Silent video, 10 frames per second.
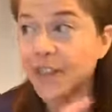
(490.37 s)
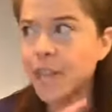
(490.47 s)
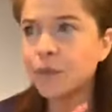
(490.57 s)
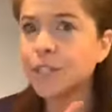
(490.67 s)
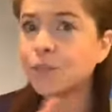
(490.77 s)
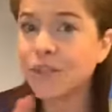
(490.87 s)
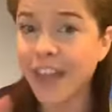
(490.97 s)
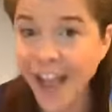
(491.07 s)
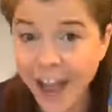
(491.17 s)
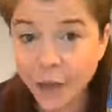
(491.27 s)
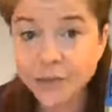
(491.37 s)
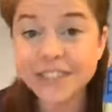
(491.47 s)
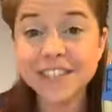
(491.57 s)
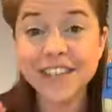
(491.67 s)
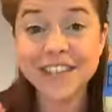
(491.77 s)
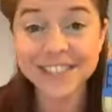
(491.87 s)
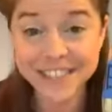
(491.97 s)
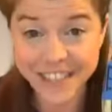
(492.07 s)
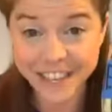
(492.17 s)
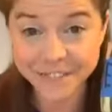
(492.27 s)
He was without
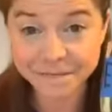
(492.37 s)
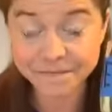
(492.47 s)
sin.